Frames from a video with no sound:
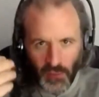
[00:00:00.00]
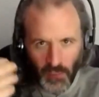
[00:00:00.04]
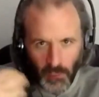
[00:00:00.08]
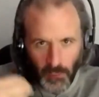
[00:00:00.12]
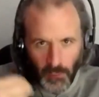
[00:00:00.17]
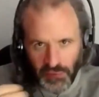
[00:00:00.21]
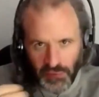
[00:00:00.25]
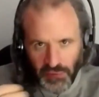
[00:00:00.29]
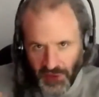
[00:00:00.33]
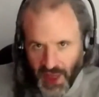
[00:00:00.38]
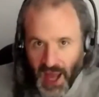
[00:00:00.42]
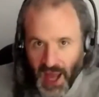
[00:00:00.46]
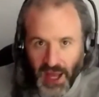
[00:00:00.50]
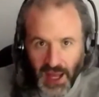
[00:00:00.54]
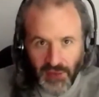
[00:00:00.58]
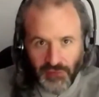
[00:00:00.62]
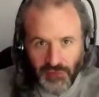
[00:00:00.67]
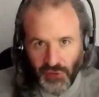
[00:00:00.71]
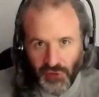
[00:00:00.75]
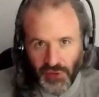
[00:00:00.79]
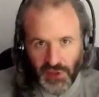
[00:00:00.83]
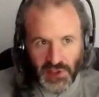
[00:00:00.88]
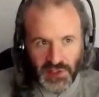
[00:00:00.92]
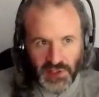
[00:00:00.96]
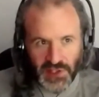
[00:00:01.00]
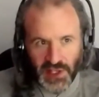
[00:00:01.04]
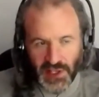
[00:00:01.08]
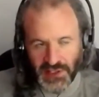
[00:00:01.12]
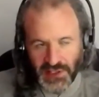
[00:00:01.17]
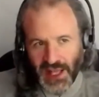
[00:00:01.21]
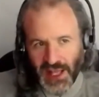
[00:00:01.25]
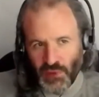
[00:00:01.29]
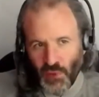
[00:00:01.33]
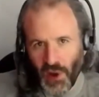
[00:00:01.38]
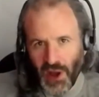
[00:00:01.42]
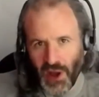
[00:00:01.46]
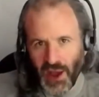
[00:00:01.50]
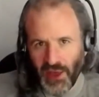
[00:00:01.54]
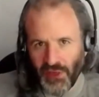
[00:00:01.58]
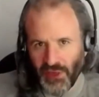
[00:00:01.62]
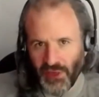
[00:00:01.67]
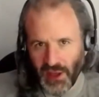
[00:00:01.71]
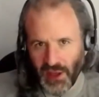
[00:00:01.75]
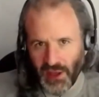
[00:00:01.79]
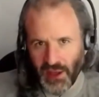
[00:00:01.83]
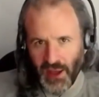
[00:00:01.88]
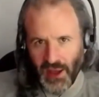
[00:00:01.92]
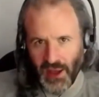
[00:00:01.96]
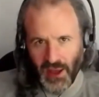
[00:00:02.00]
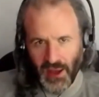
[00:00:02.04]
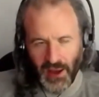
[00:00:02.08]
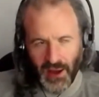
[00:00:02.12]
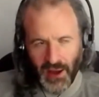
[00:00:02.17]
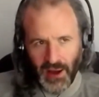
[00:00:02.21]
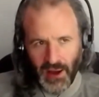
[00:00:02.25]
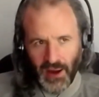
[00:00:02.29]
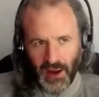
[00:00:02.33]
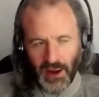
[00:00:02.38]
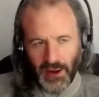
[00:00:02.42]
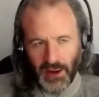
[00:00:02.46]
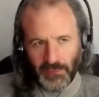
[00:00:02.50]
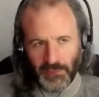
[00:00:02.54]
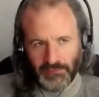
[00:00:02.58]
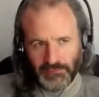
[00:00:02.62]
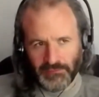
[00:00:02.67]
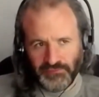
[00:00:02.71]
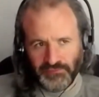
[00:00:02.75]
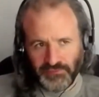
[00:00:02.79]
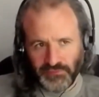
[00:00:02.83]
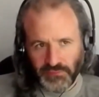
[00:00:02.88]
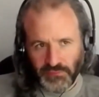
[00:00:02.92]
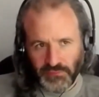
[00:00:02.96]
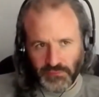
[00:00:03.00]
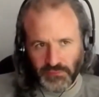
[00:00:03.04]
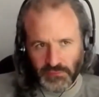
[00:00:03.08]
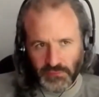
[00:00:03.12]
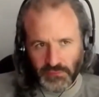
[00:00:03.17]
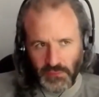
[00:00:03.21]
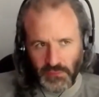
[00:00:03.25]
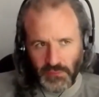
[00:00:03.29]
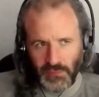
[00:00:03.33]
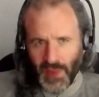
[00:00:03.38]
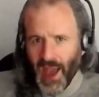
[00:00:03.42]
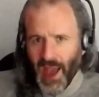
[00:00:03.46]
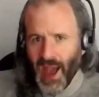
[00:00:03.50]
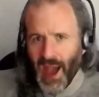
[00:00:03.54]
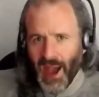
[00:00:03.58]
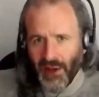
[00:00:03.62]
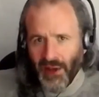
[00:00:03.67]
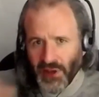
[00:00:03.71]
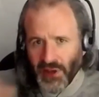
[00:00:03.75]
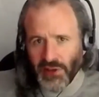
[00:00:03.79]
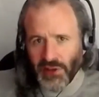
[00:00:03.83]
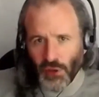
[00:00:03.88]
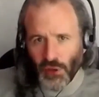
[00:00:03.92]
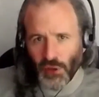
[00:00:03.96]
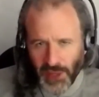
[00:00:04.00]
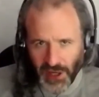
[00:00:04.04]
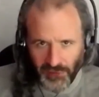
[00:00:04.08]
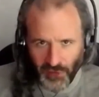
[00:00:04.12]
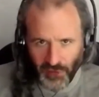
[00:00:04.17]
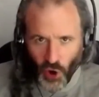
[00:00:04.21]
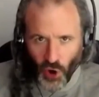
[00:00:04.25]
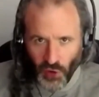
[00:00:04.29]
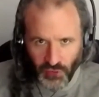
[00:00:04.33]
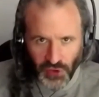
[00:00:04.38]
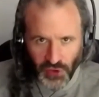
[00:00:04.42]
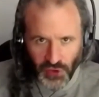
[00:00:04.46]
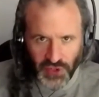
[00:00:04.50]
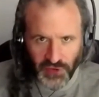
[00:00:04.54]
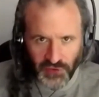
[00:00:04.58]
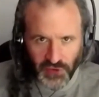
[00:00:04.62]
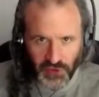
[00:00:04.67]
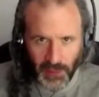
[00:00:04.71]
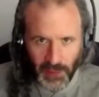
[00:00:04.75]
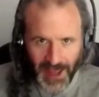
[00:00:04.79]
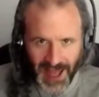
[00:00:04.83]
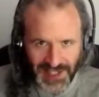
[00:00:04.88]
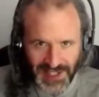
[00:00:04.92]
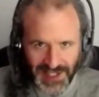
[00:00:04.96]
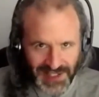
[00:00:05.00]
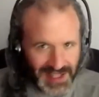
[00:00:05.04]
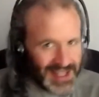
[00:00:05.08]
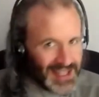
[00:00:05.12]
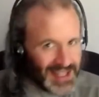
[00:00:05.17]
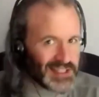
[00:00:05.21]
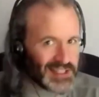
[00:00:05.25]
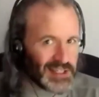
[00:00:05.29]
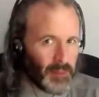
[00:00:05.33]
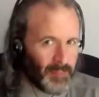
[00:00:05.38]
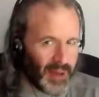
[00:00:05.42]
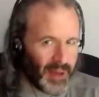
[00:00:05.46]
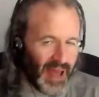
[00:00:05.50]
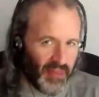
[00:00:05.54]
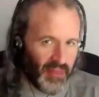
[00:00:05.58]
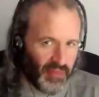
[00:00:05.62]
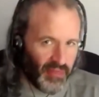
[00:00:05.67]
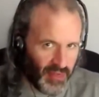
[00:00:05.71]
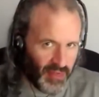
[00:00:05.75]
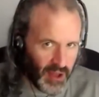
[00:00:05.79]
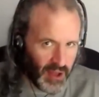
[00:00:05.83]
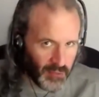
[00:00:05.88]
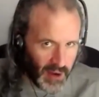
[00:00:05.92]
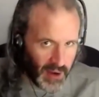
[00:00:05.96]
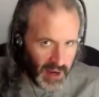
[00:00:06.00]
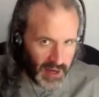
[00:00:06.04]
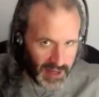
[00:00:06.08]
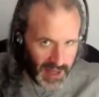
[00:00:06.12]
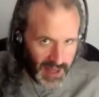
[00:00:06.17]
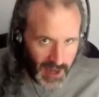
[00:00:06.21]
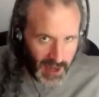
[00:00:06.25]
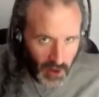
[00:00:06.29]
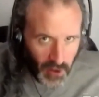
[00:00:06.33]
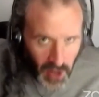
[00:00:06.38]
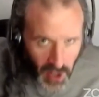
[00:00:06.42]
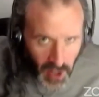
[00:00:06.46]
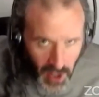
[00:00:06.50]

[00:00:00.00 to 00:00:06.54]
Planning for these things, that's why I think having a little bit of overage of capacity isn't a bad thing right now.